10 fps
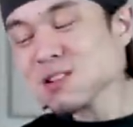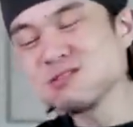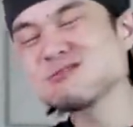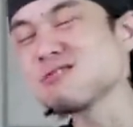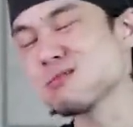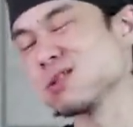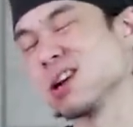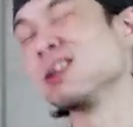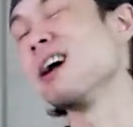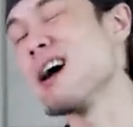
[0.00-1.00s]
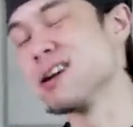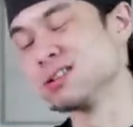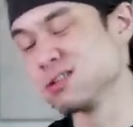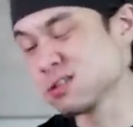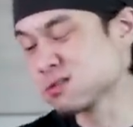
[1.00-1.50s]
This is I'm
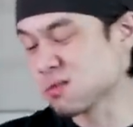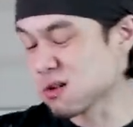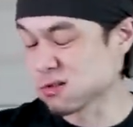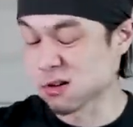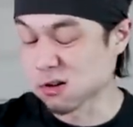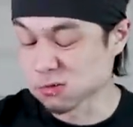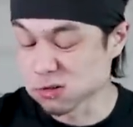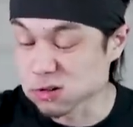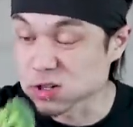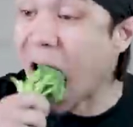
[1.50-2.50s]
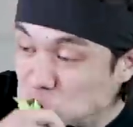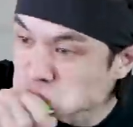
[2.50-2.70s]
gonna like swallowing the whole thing.